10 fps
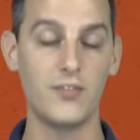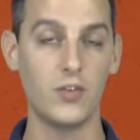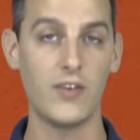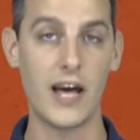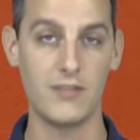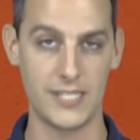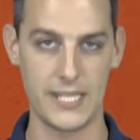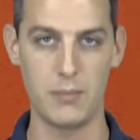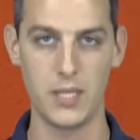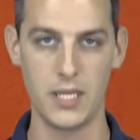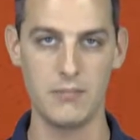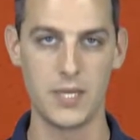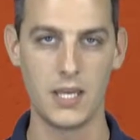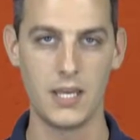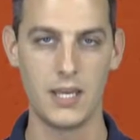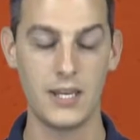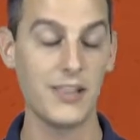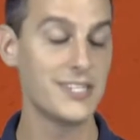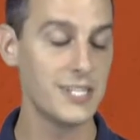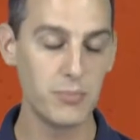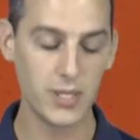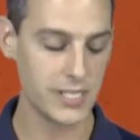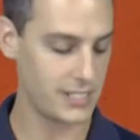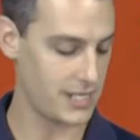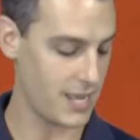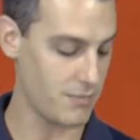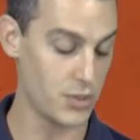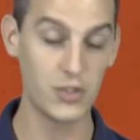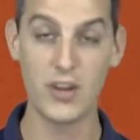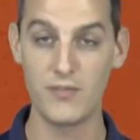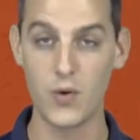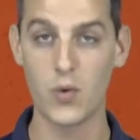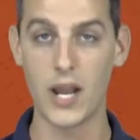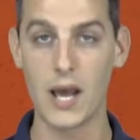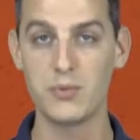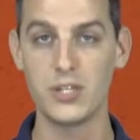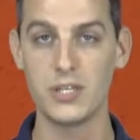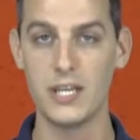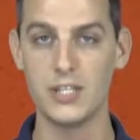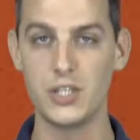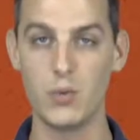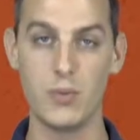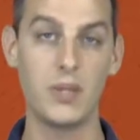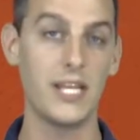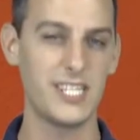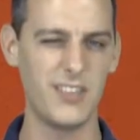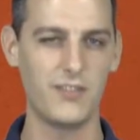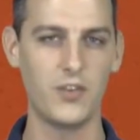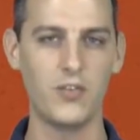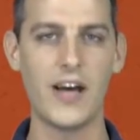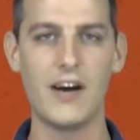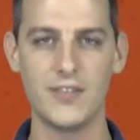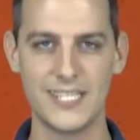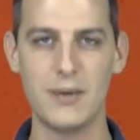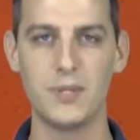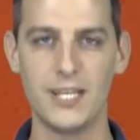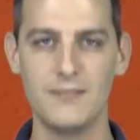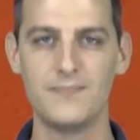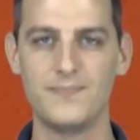full valve assembly. Now the simplest and most straightforward option is to replace the full valve assembly.